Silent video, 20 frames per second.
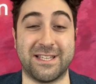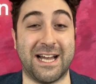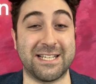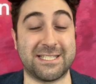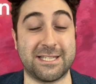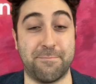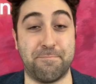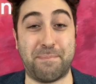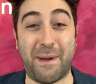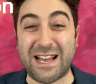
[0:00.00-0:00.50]

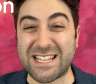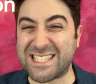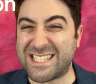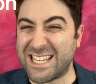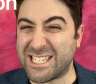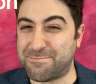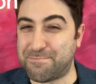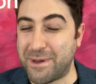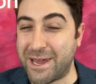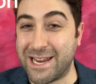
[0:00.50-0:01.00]
That's the best
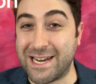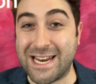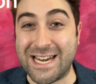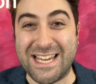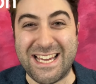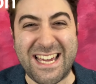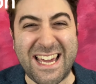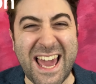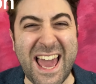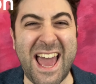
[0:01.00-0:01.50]
it's been in
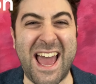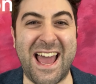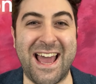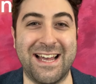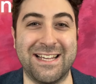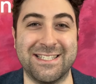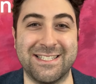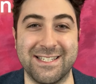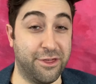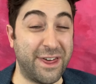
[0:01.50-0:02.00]
years.